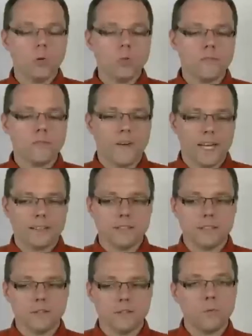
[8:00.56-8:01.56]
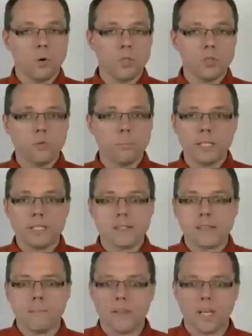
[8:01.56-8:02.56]
devices if you want to build
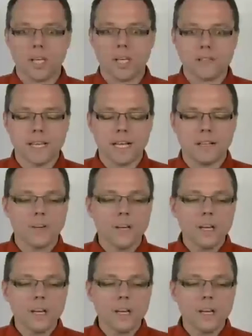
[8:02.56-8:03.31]
something yourself.